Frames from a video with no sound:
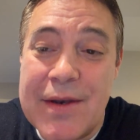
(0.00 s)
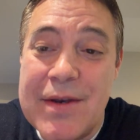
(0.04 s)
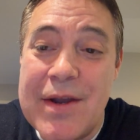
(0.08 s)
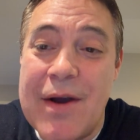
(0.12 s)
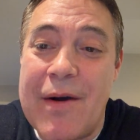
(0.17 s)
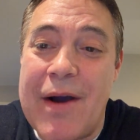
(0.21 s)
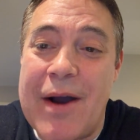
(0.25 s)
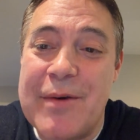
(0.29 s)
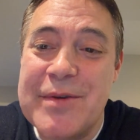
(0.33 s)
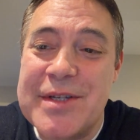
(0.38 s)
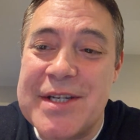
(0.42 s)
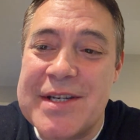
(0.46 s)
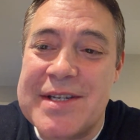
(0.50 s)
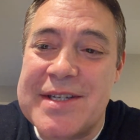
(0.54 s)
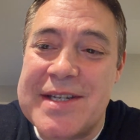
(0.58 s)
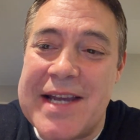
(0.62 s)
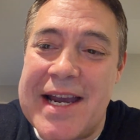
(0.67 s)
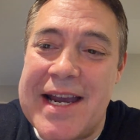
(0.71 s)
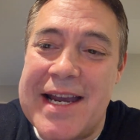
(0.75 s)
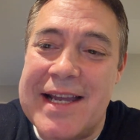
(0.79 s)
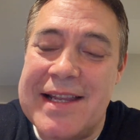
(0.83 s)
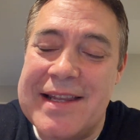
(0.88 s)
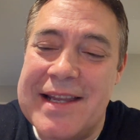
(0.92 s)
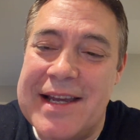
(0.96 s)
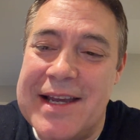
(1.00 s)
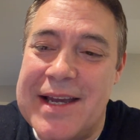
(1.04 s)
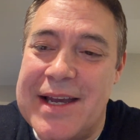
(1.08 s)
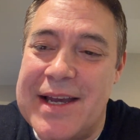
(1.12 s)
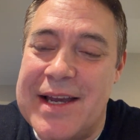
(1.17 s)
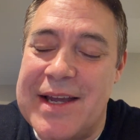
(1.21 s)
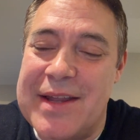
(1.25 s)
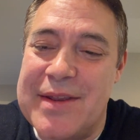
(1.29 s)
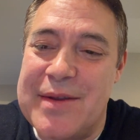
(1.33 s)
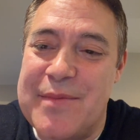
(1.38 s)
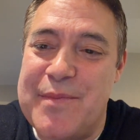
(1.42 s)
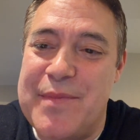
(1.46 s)
no, I was just saying
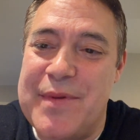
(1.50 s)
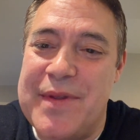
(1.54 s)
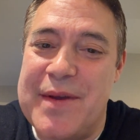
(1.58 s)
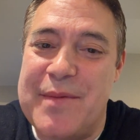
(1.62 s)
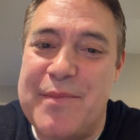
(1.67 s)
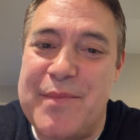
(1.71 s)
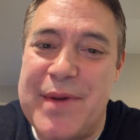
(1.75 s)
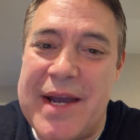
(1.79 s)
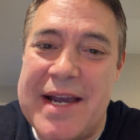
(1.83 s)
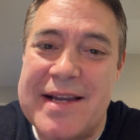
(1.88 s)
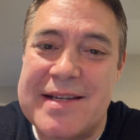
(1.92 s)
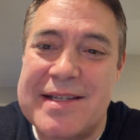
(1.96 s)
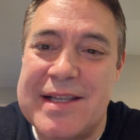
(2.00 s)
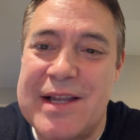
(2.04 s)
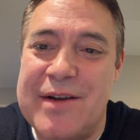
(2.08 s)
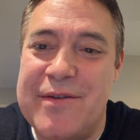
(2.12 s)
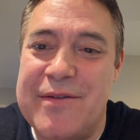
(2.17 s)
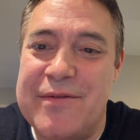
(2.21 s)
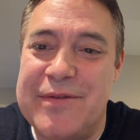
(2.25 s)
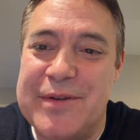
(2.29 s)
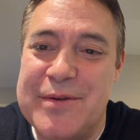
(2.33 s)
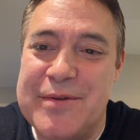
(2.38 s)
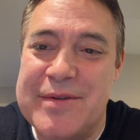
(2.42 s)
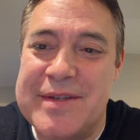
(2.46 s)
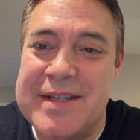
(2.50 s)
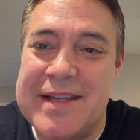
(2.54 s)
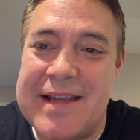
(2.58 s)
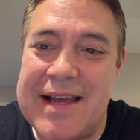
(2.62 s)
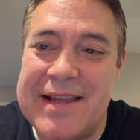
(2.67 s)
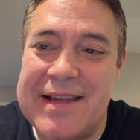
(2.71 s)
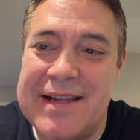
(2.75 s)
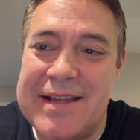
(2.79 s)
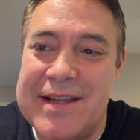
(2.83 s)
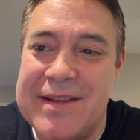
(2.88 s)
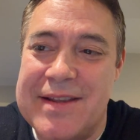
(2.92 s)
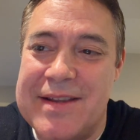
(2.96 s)
the base level of fluency.
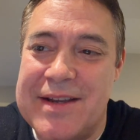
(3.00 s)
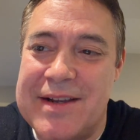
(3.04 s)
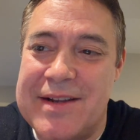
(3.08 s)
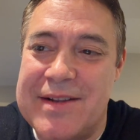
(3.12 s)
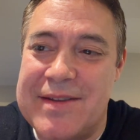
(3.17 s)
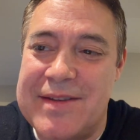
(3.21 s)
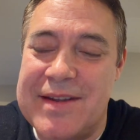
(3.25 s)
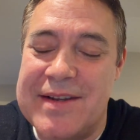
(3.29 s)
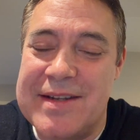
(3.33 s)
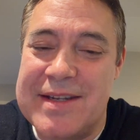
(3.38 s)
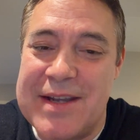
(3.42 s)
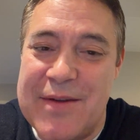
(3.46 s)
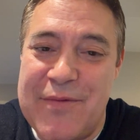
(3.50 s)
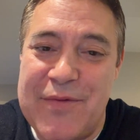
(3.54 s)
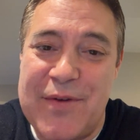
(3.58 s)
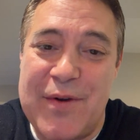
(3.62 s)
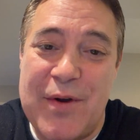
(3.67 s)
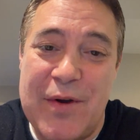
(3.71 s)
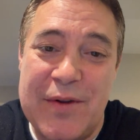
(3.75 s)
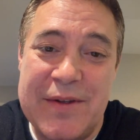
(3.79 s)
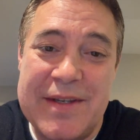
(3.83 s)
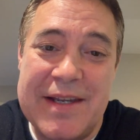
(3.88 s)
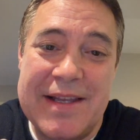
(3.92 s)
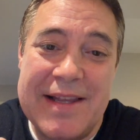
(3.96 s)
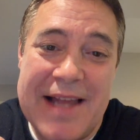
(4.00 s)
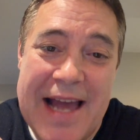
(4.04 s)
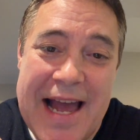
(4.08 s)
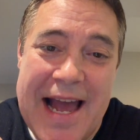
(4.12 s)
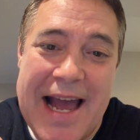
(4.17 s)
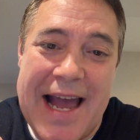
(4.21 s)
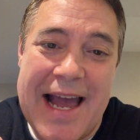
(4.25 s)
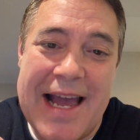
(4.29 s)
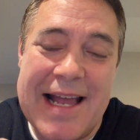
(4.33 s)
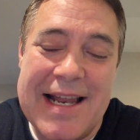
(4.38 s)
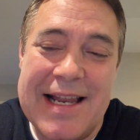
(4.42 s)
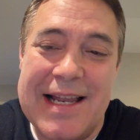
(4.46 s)
I think that the difficulty of
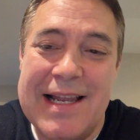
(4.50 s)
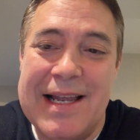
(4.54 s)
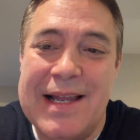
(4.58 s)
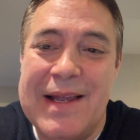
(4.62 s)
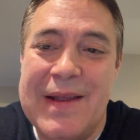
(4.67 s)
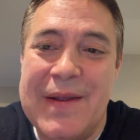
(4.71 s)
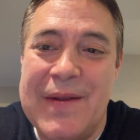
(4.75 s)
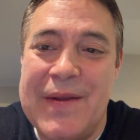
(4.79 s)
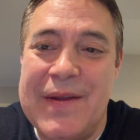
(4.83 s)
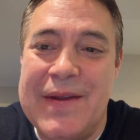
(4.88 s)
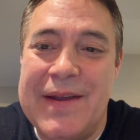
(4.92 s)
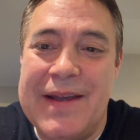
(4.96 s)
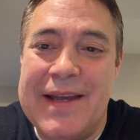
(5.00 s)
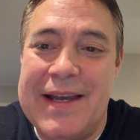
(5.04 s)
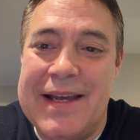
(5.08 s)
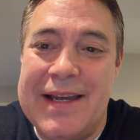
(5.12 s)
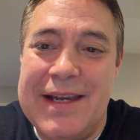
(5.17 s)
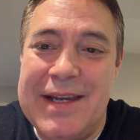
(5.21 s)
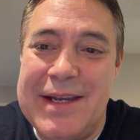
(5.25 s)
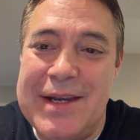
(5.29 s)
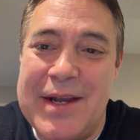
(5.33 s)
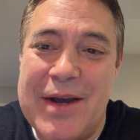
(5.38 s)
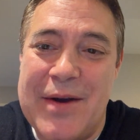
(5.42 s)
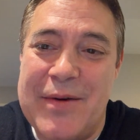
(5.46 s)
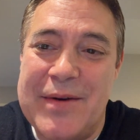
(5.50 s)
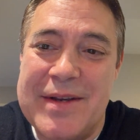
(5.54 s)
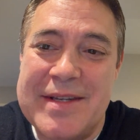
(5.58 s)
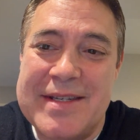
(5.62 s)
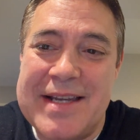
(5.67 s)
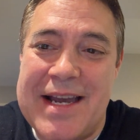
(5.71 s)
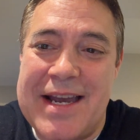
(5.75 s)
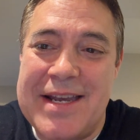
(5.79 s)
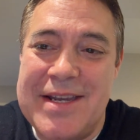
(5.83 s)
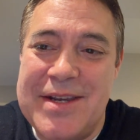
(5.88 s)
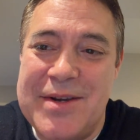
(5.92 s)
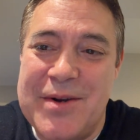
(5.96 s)
that, is
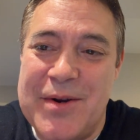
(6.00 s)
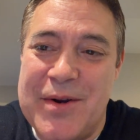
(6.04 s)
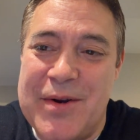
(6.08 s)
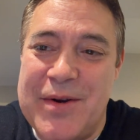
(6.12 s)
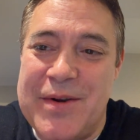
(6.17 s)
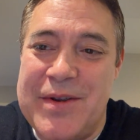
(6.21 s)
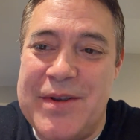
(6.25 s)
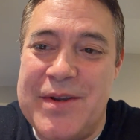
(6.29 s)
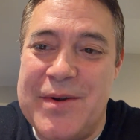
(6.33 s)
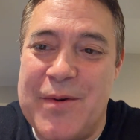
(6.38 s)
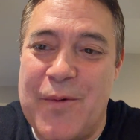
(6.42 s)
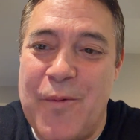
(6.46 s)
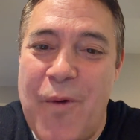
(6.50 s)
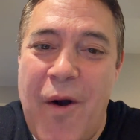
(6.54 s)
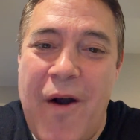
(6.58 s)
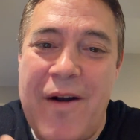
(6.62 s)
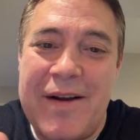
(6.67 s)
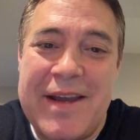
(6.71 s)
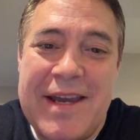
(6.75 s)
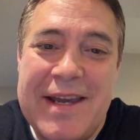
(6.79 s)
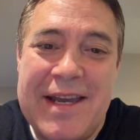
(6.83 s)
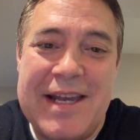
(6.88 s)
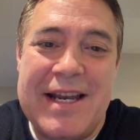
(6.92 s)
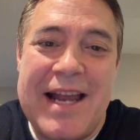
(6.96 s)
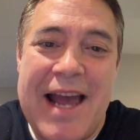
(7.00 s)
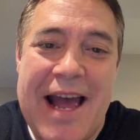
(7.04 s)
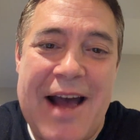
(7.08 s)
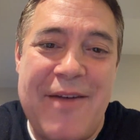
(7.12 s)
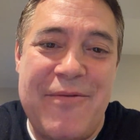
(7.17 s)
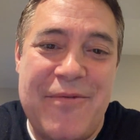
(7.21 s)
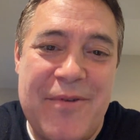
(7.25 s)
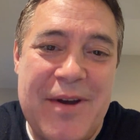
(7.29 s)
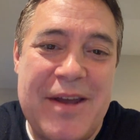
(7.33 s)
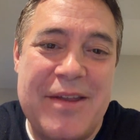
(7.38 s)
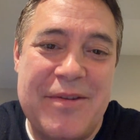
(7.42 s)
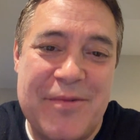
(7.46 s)
that you're walking in
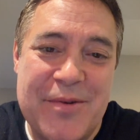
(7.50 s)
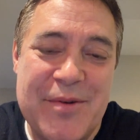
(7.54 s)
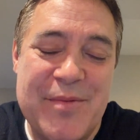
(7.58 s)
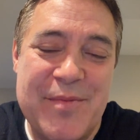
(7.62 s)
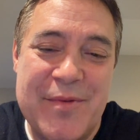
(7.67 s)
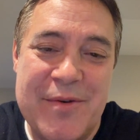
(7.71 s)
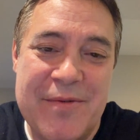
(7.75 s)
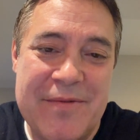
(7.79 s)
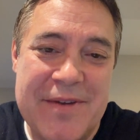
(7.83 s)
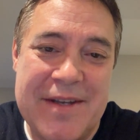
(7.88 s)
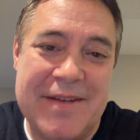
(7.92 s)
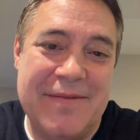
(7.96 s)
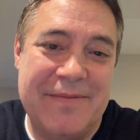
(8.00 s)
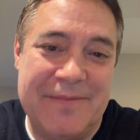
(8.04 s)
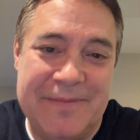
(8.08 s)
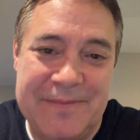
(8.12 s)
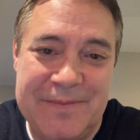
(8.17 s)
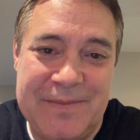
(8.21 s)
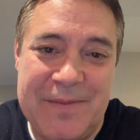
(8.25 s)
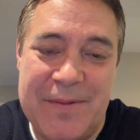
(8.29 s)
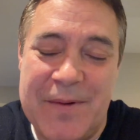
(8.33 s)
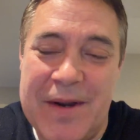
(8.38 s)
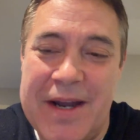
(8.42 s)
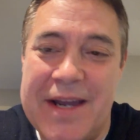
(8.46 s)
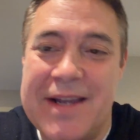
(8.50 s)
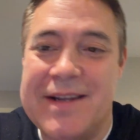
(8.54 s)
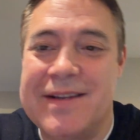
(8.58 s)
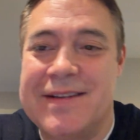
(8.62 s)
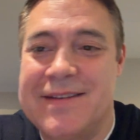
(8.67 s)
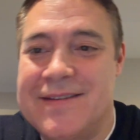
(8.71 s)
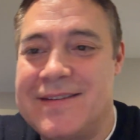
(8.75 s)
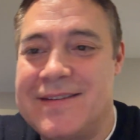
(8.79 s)
halfway through a movie, right?